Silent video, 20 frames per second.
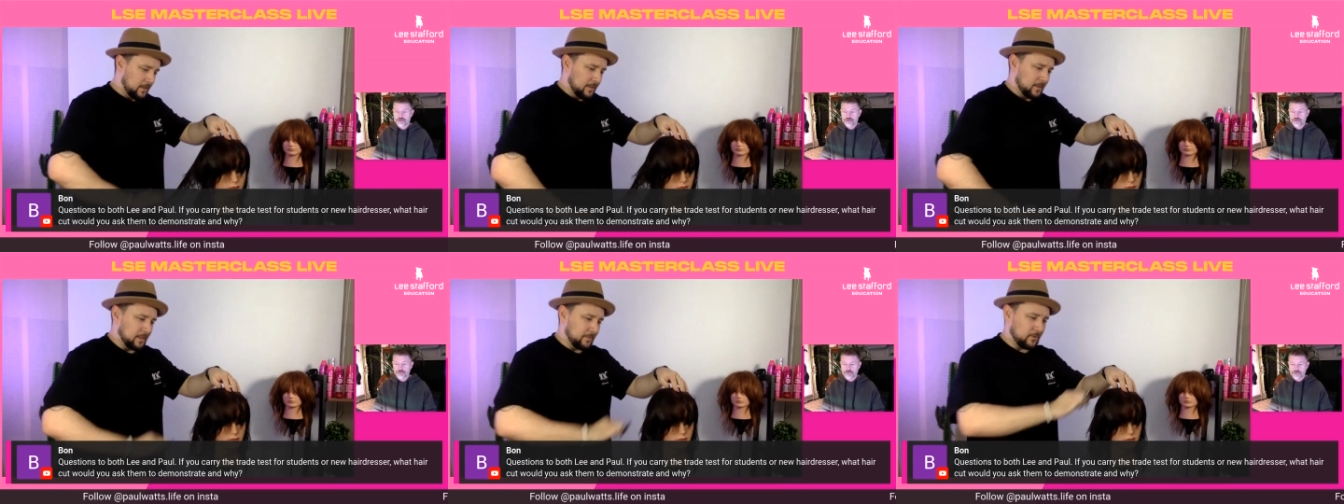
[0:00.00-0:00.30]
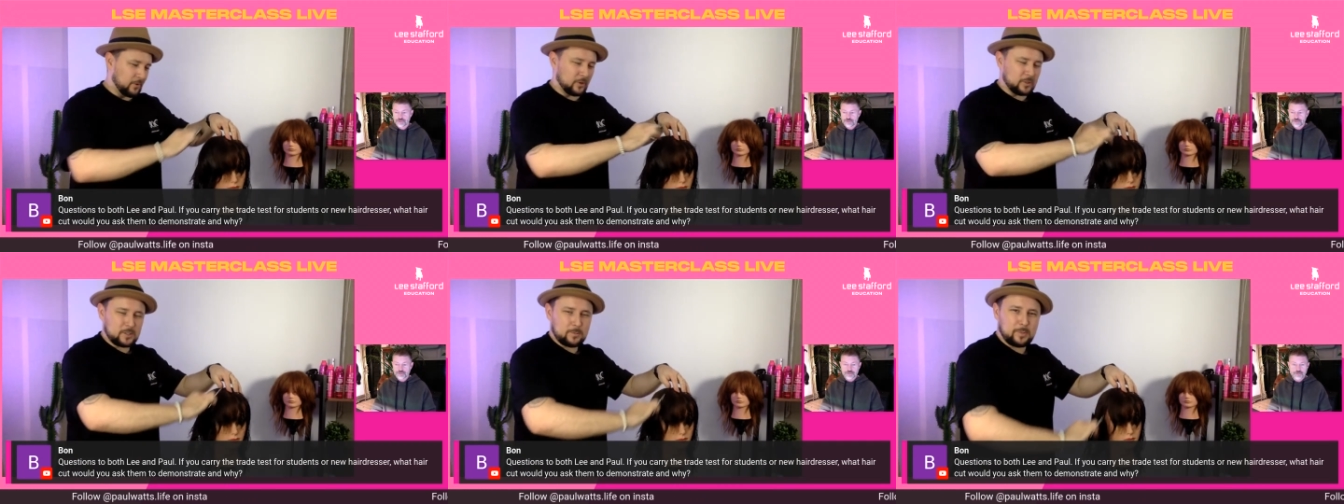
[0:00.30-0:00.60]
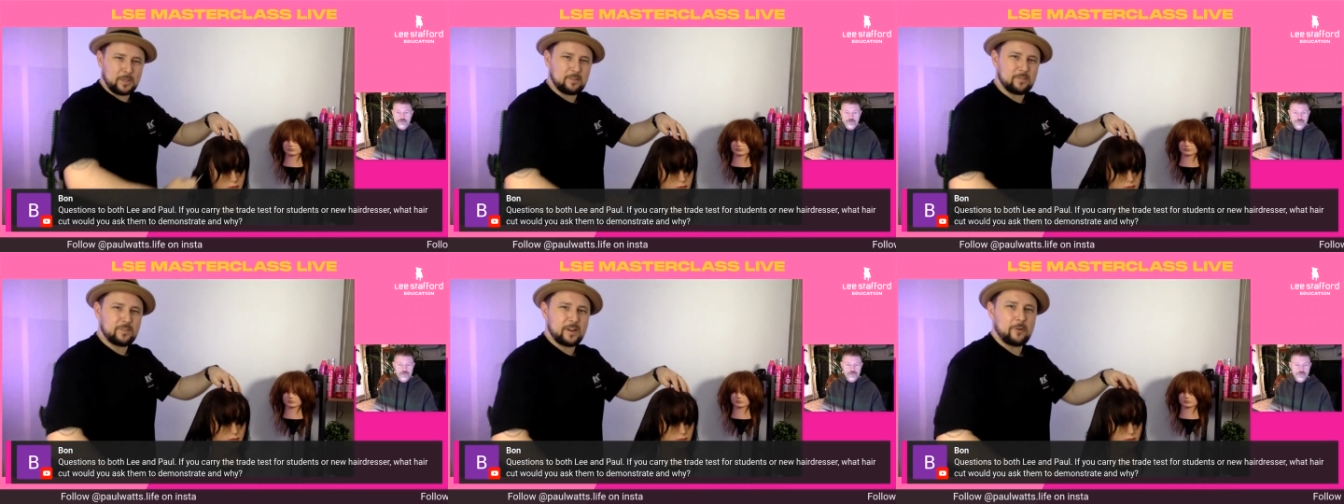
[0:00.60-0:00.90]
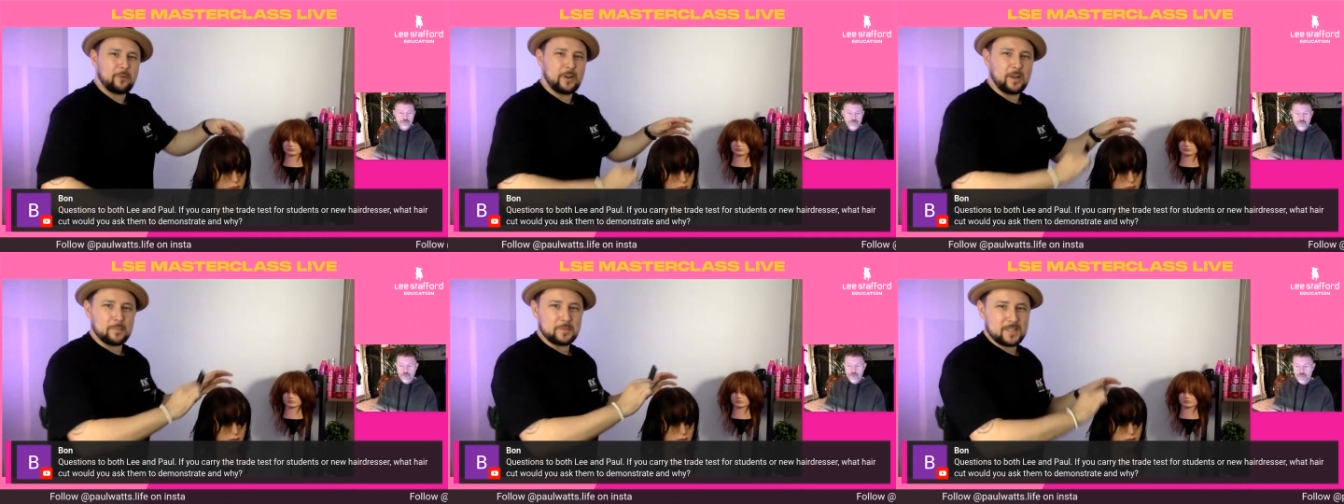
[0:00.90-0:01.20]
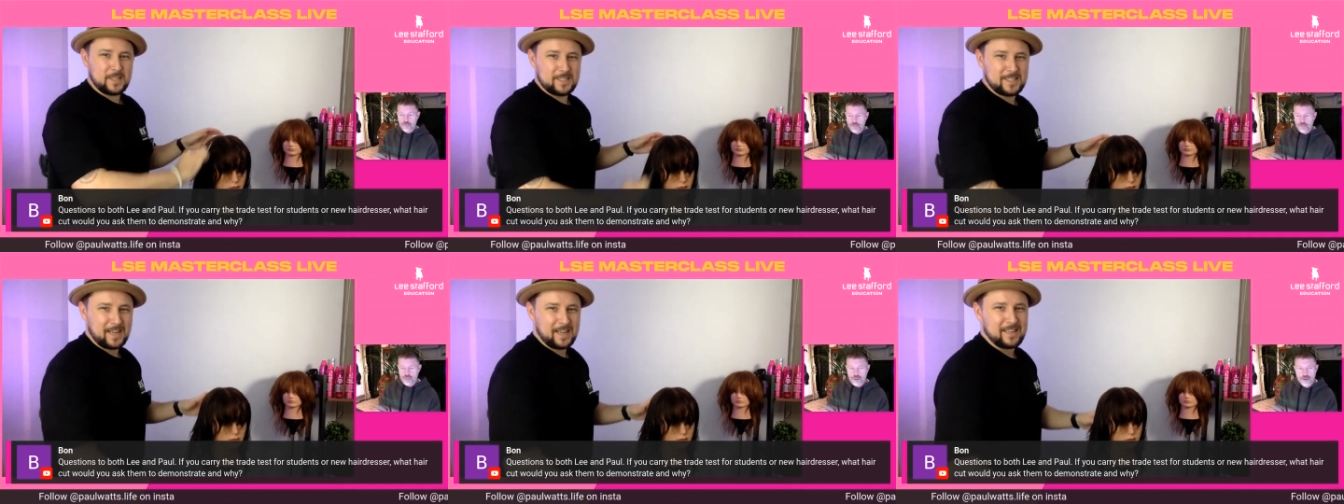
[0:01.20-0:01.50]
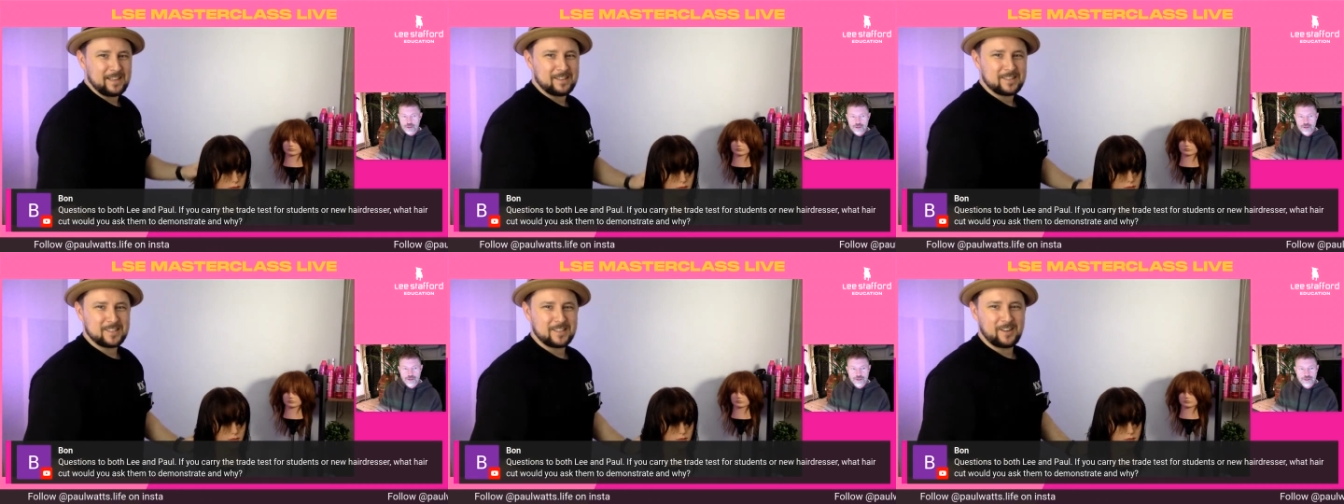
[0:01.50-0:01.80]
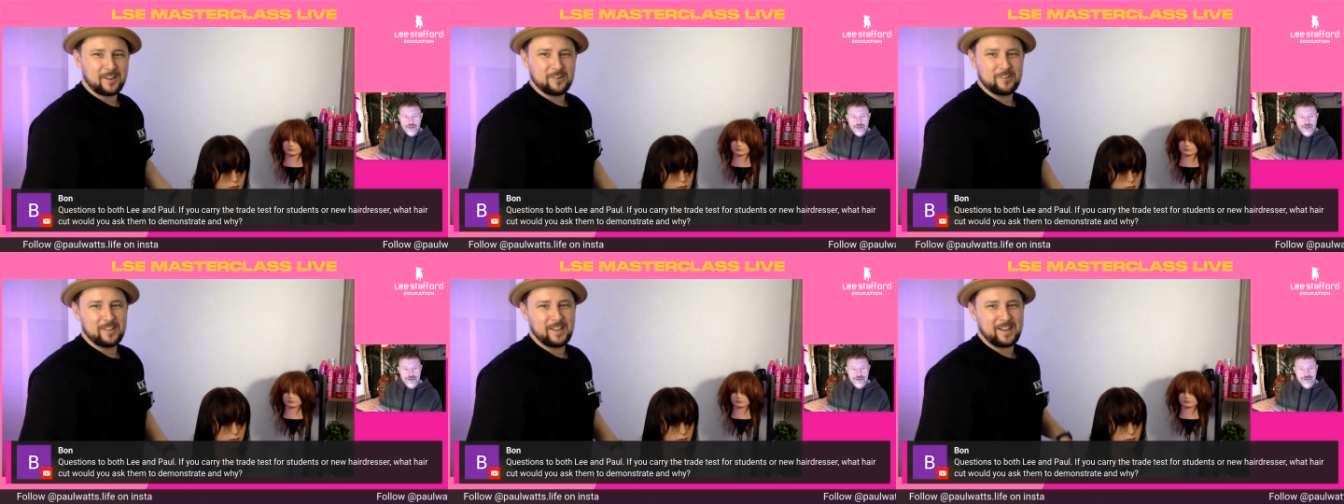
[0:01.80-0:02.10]
They've got to be very up to date to
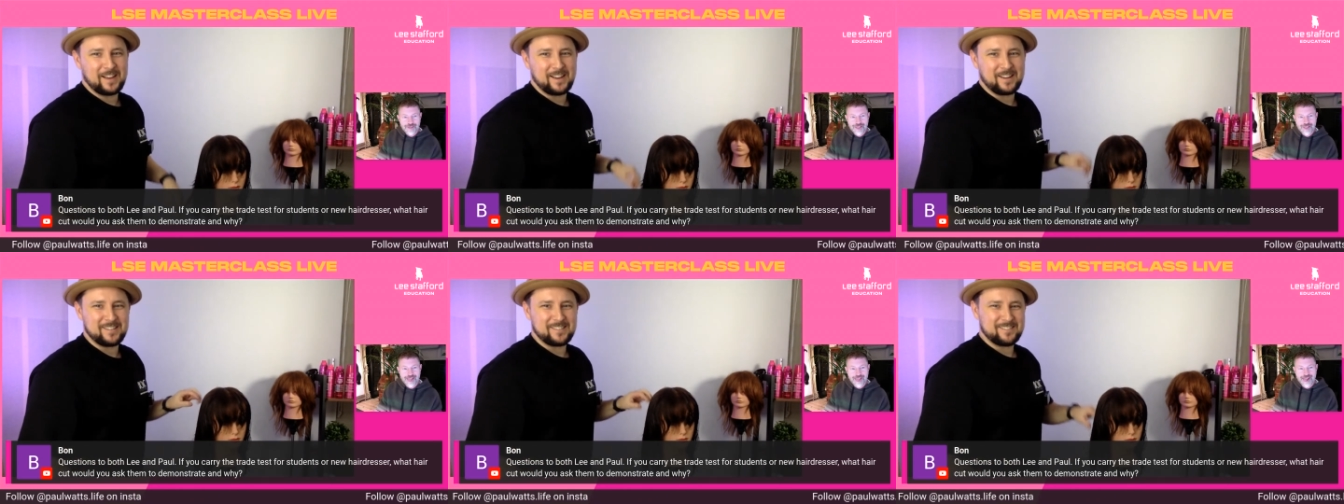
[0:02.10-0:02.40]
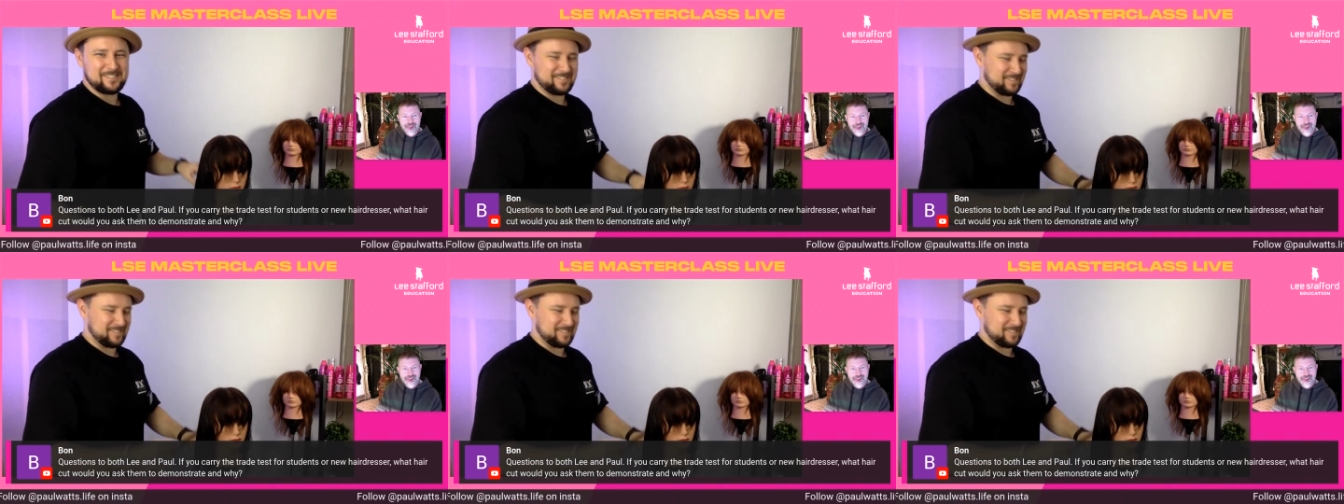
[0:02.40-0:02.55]
know that.